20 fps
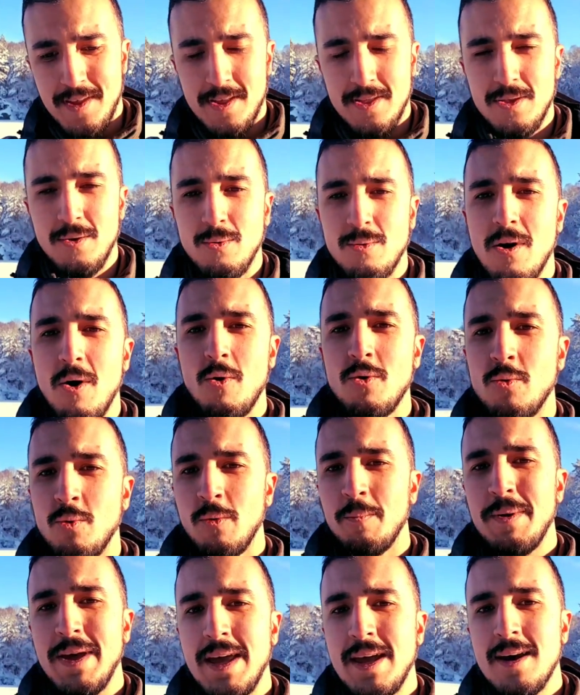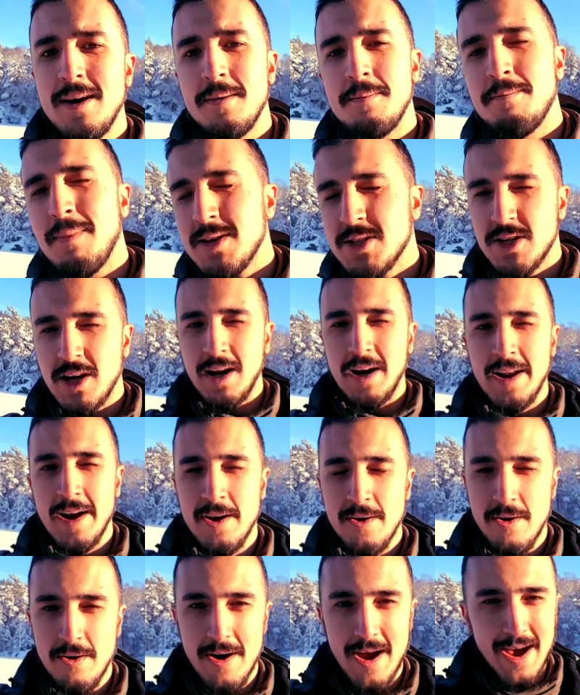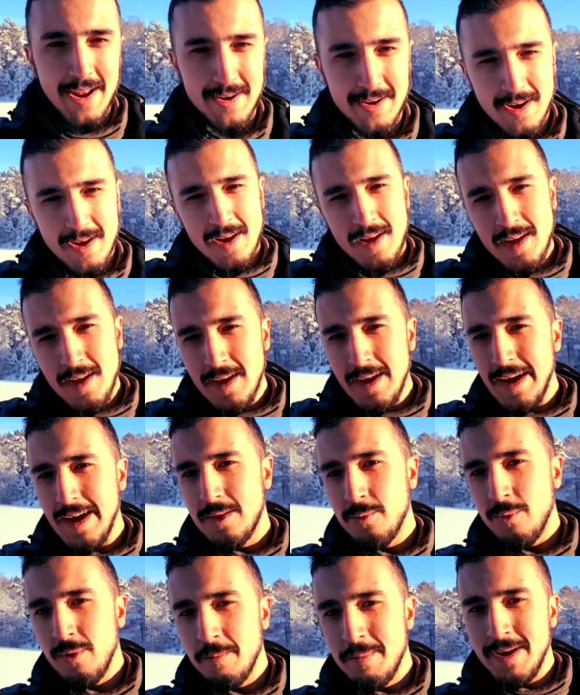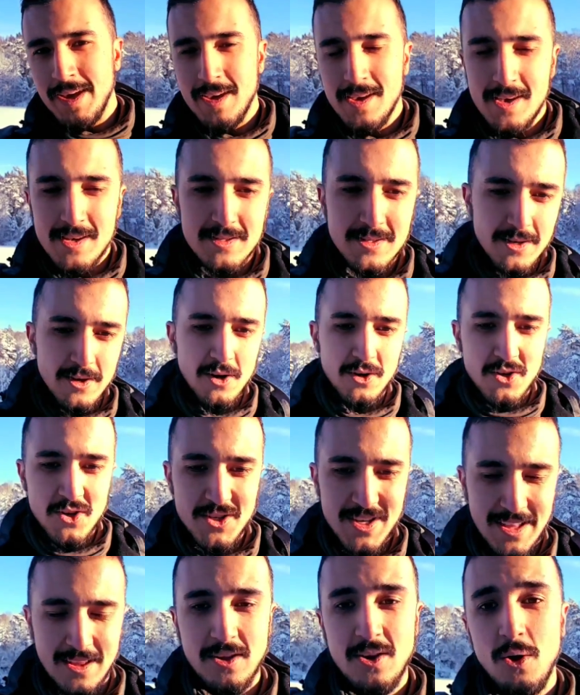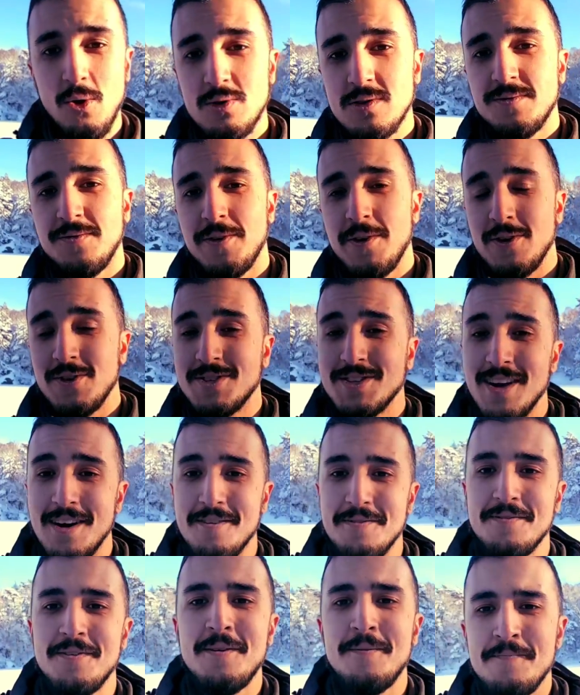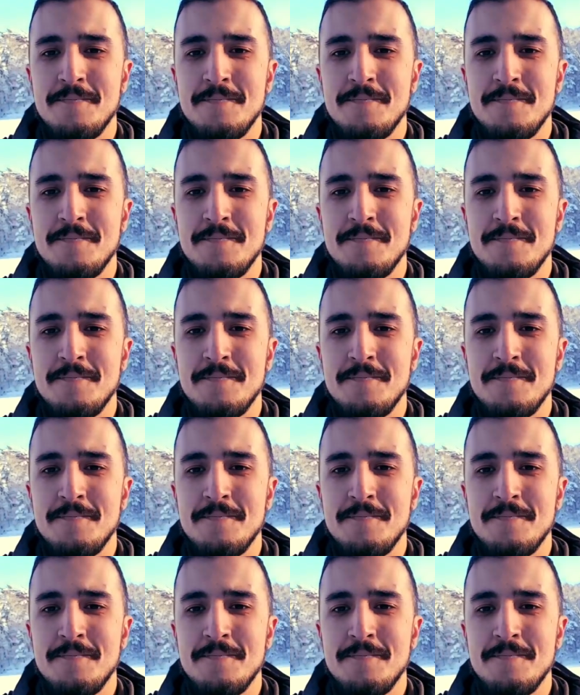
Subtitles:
the road will be much clearer and it will be easier to set goals for yourself.